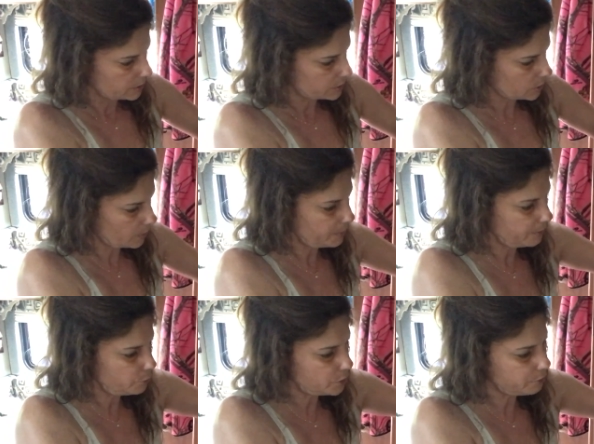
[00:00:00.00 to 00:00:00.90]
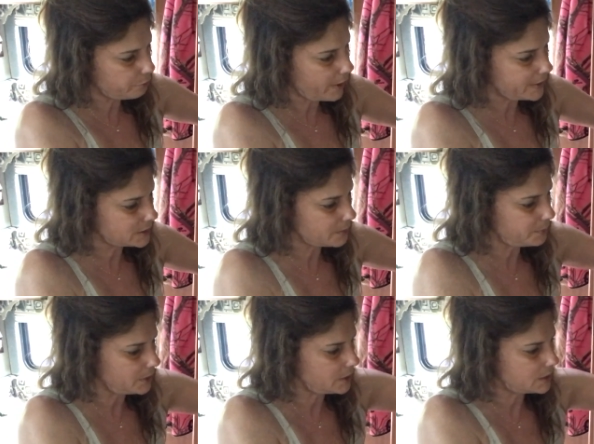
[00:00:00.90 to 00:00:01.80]
So, I mean, if you can find
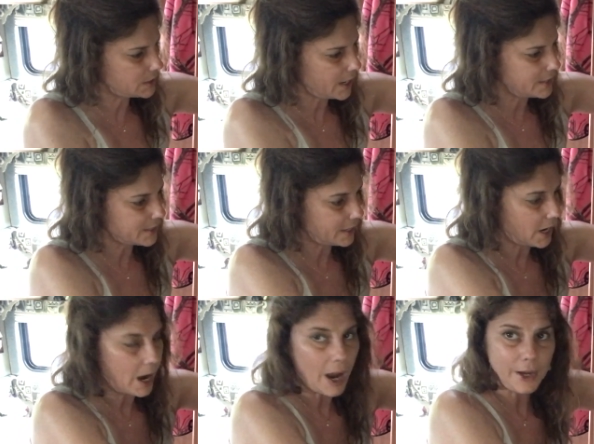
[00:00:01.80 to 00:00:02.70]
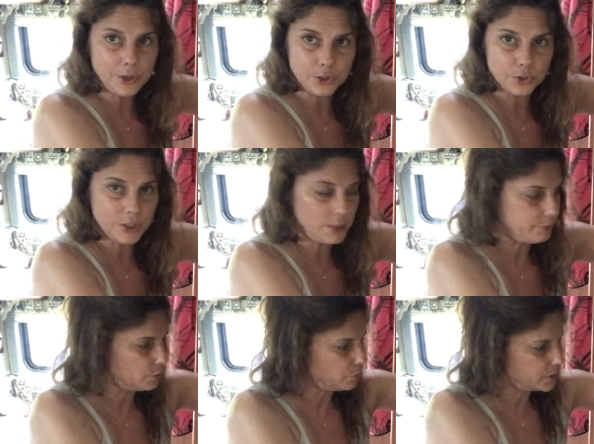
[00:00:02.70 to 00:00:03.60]
something this size and higher, you can
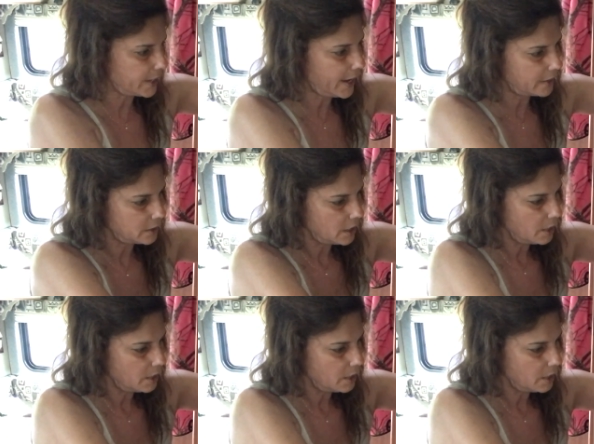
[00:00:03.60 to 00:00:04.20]
even use that,